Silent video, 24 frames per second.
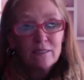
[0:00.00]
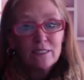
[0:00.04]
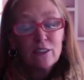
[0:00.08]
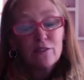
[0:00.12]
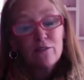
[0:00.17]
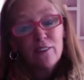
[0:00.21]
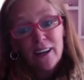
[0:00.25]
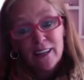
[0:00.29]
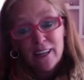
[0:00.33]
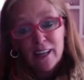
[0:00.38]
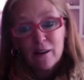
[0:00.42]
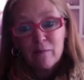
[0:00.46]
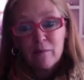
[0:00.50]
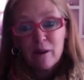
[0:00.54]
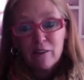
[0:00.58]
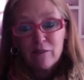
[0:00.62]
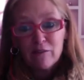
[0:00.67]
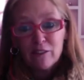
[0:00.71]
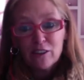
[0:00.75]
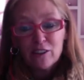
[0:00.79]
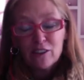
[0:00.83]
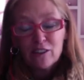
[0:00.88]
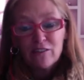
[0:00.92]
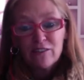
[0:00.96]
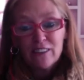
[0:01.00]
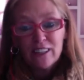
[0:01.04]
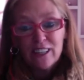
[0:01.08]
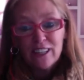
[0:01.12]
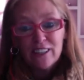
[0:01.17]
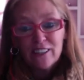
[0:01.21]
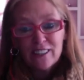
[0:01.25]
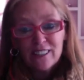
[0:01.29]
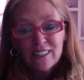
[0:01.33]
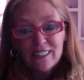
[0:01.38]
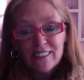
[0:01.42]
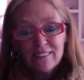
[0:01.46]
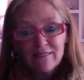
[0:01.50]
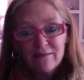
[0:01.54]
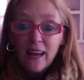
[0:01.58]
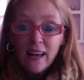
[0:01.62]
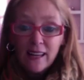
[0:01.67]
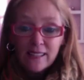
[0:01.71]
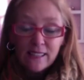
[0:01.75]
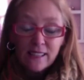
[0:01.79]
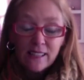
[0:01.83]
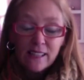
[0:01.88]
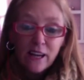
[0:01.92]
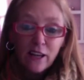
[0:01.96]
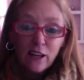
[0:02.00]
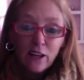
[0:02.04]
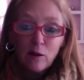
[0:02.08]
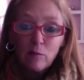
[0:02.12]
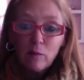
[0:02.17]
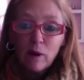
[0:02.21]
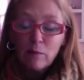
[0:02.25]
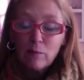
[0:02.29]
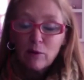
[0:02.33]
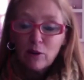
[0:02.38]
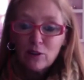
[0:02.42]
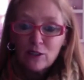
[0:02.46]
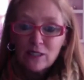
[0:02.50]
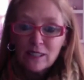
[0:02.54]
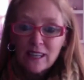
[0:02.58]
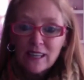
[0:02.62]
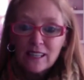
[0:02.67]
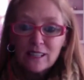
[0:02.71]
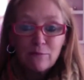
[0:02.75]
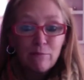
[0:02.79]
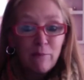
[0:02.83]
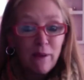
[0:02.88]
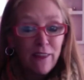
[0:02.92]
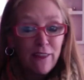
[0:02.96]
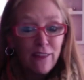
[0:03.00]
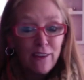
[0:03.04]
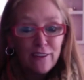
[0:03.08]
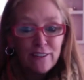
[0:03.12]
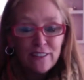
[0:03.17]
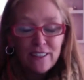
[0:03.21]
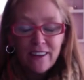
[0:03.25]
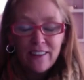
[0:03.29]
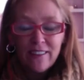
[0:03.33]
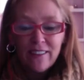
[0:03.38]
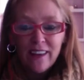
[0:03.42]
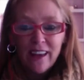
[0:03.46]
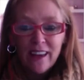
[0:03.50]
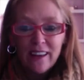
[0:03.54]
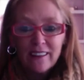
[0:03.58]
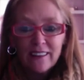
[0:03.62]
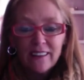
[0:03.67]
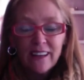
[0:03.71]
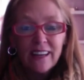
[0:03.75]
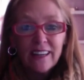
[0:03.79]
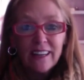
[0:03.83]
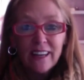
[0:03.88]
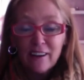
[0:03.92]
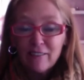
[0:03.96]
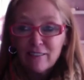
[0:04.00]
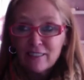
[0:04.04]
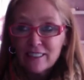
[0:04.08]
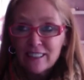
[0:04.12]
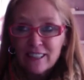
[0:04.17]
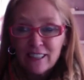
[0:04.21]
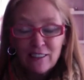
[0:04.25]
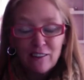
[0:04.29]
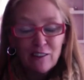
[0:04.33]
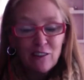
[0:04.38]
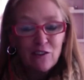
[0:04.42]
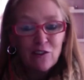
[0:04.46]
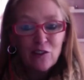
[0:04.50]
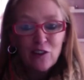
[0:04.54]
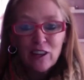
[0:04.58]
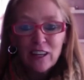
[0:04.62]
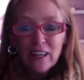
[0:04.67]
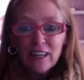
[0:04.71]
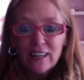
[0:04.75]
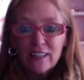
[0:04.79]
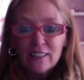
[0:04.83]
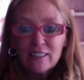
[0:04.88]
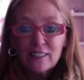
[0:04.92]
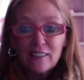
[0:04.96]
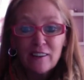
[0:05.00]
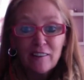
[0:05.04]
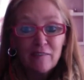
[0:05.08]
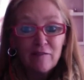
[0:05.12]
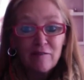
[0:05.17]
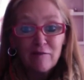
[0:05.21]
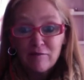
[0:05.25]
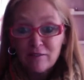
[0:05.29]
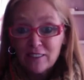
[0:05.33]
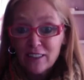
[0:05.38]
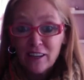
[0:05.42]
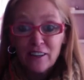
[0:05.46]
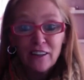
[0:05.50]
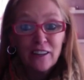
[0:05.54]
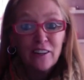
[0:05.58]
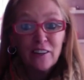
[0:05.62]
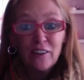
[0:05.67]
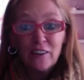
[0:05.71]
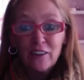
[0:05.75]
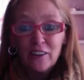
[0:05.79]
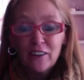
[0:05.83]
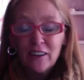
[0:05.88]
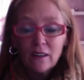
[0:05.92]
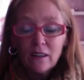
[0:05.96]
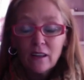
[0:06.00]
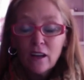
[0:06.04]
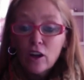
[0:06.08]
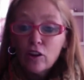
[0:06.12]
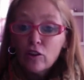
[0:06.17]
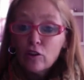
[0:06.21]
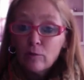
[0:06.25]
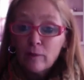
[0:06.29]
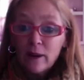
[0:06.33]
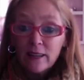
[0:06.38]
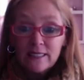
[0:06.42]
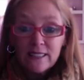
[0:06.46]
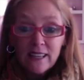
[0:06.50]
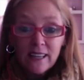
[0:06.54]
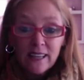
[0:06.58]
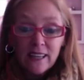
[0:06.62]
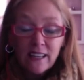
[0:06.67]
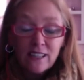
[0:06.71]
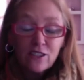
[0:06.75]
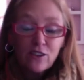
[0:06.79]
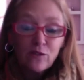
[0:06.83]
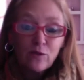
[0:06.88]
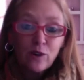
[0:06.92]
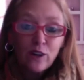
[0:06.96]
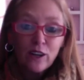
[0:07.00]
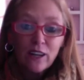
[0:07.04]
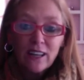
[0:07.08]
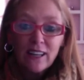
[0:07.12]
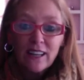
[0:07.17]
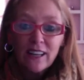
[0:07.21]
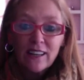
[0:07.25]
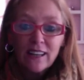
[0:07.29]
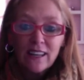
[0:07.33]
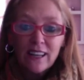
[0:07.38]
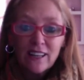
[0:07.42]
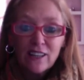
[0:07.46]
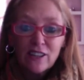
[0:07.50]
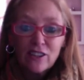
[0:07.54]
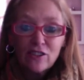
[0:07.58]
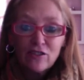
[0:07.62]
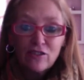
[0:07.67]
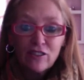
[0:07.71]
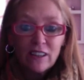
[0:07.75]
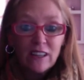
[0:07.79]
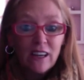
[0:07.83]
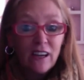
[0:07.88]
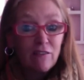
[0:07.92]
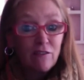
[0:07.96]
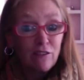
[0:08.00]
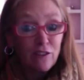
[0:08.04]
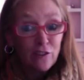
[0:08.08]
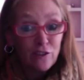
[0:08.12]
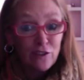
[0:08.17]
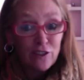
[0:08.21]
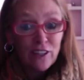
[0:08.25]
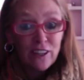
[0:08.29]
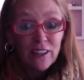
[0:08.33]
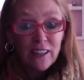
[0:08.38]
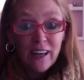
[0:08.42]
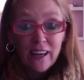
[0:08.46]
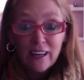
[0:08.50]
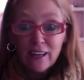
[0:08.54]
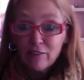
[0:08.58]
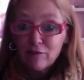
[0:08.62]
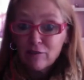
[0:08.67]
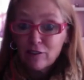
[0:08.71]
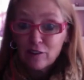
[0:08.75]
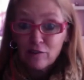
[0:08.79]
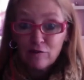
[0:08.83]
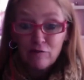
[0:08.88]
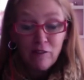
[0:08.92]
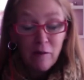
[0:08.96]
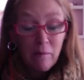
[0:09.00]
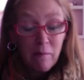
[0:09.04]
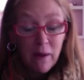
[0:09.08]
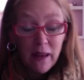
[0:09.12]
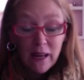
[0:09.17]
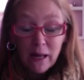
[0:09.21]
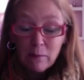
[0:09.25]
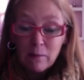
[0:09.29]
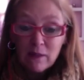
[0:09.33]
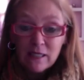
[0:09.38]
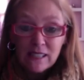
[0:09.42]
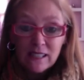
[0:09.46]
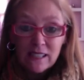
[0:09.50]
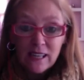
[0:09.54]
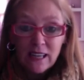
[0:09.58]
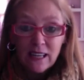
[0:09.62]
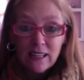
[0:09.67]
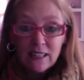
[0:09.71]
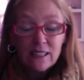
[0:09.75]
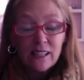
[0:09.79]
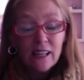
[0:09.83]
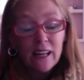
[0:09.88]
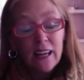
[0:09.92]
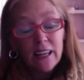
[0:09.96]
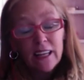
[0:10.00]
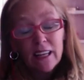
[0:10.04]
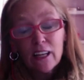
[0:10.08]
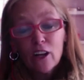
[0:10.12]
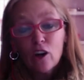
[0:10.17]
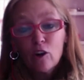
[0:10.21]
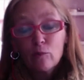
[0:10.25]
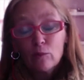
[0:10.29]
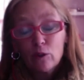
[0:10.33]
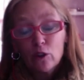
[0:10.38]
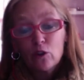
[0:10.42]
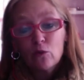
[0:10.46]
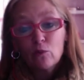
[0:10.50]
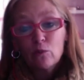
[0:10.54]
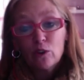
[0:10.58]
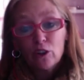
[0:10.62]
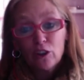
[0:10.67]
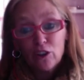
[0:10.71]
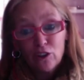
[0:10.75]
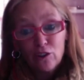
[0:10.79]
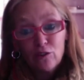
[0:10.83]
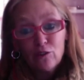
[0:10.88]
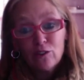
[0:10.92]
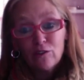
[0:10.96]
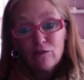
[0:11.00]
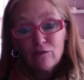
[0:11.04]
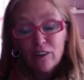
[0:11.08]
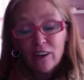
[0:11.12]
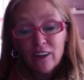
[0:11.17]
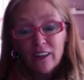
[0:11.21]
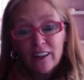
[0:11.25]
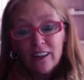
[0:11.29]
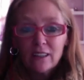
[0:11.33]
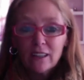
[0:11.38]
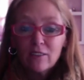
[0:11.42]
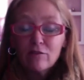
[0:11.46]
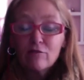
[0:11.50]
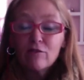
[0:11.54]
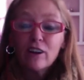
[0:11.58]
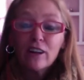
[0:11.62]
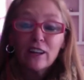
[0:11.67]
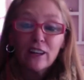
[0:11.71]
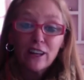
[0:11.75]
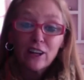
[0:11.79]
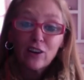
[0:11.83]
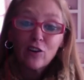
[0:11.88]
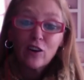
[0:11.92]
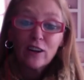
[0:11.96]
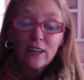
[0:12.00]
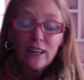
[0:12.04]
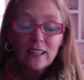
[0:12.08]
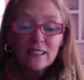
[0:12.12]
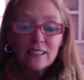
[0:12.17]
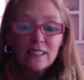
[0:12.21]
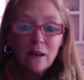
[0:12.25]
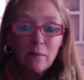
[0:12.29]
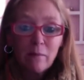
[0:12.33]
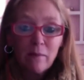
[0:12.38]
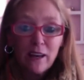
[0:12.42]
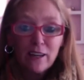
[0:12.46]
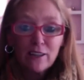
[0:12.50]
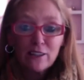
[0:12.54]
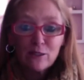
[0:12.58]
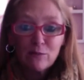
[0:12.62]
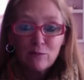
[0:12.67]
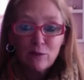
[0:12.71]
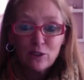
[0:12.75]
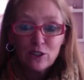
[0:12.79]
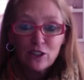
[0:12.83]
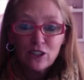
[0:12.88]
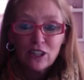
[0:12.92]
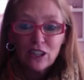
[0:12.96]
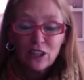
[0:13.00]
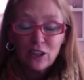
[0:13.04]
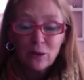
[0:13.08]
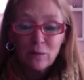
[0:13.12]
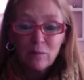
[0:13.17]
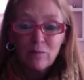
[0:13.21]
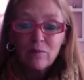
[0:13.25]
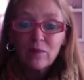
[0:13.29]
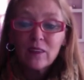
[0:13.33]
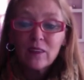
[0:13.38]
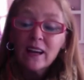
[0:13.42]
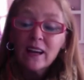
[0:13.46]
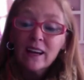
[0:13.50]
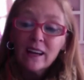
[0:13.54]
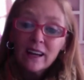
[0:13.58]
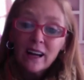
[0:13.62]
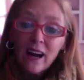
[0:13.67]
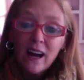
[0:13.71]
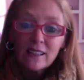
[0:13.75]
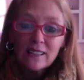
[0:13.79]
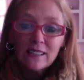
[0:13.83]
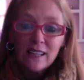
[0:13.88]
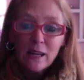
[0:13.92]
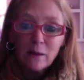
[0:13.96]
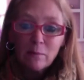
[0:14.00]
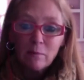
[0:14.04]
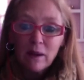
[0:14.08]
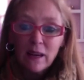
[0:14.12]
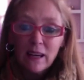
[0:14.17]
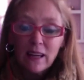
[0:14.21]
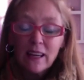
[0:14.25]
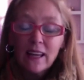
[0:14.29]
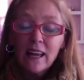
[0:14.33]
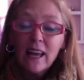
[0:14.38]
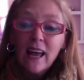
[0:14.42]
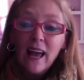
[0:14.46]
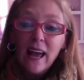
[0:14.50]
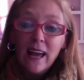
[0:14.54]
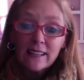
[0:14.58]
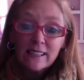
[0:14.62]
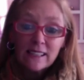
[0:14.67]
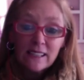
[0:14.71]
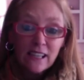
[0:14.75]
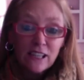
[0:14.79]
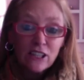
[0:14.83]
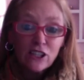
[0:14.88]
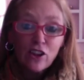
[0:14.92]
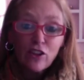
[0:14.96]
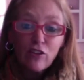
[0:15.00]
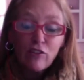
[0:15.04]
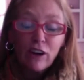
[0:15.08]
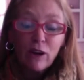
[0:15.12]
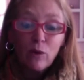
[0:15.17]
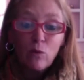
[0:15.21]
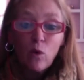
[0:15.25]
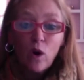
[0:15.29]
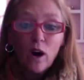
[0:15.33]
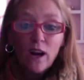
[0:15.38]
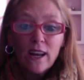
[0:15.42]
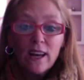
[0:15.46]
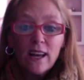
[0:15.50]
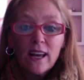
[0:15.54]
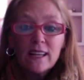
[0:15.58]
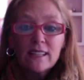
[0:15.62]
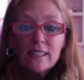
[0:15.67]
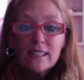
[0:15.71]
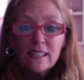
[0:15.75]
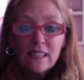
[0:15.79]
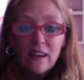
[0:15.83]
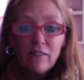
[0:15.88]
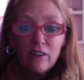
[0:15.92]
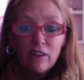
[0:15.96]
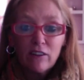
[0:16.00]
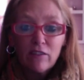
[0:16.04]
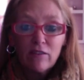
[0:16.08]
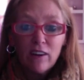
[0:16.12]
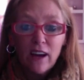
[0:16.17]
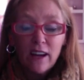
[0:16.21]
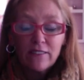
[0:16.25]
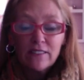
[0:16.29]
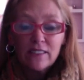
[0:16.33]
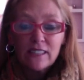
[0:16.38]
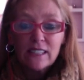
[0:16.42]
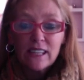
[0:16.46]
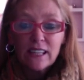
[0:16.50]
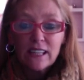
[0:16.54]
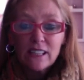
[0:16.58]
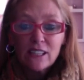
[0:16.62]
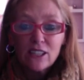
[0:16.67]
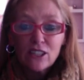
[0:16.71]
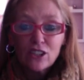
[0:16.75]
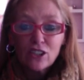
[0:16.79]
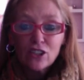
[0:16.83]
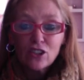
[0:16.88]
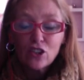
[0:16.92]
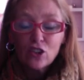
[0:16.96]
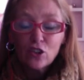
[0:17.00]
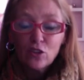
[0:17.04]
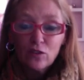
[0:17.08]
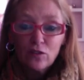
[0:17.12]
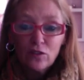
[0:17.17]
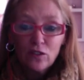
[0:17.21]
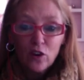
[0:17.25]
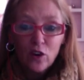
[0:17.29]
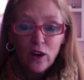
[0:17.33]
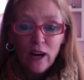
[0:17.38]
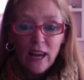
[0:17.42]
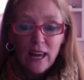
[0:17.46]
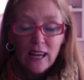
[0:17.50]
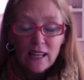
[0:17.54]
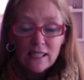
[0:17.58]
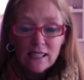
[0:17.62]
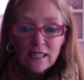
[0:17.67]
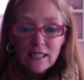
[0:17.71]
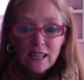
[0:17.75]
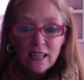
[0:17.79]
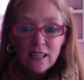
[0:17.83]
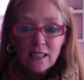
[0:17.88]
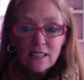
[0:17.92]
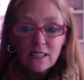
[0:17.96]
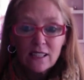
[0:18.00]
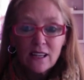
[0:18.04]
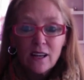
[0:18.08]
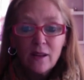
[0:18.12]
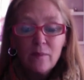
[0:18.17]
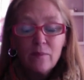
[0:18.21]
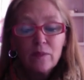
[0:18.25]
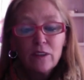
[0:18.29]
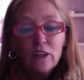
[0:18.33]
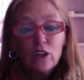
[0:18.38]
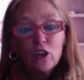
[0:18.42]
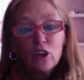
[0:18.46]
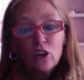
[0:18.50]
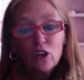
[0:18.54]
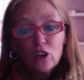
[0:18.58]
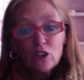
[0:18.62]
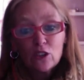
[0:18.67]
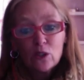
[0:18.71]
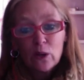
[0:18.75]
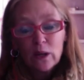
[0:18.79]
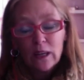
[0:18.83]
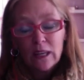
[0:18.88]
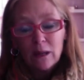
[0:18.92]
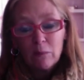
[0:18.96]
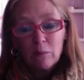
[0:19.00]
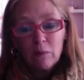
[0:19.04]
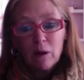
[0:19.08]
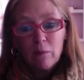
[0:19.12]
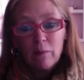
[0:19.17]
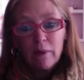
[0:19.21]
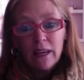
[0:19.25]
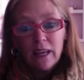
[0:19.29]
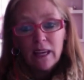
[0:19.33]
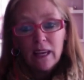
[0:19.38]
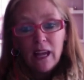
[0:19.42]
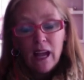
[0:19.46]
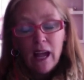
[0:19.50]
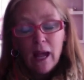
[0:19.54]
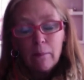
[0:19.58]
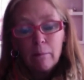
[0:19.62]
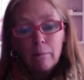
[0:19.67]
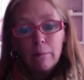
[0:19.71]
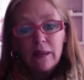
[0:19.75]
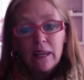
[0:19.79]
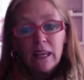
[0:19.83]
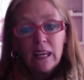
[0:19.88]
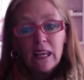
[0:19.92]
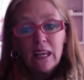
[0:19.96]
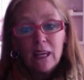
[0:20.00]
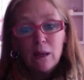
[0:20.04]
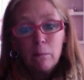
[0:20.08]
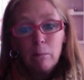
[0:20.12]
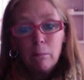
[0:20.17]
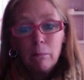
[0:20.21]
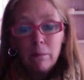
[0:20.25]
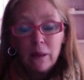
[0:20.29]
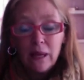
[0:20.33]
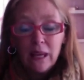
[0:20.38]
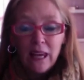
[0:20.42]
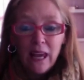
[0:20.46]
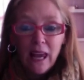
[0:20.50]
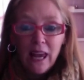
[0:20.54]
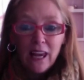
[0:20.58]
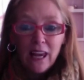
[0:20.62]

to find out about future videos. As the title of my post says, been there, done that. I guarantee you through the years I've done it all. Through my decades of working in the industry, I've learned a lot. I've learned from many mistakes, and I can help you put you in front of the, in front of the audience that matters most to you. Contact me at 631-756-2486. You can also email me at pbaronowski